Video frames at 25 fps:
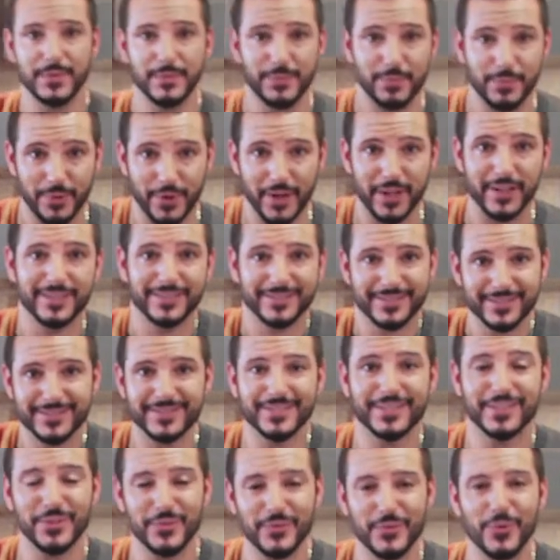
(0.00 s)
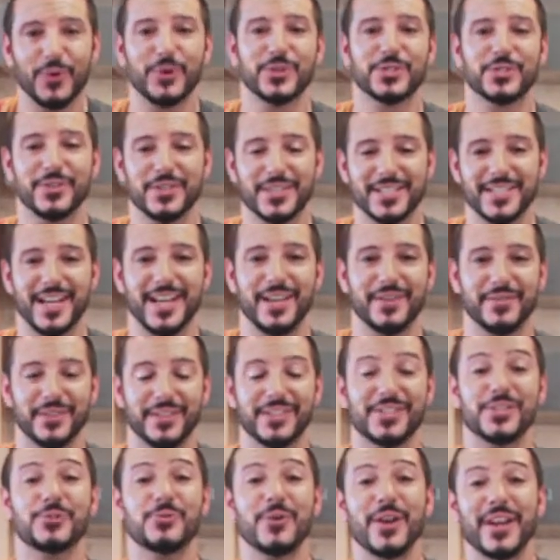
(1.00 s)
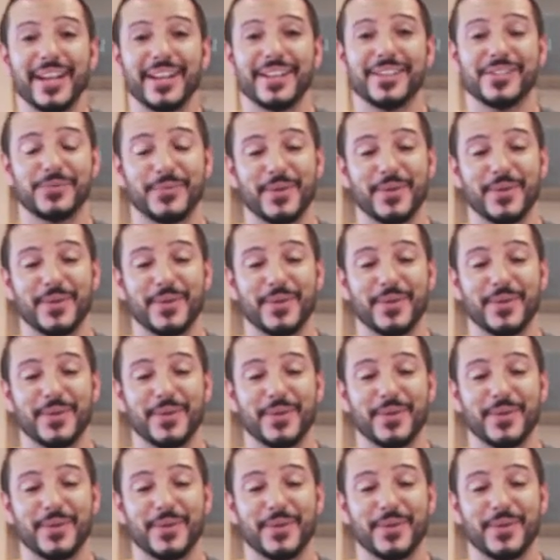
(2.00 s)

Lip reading: But you've all saw Seinfeld, shrinkage,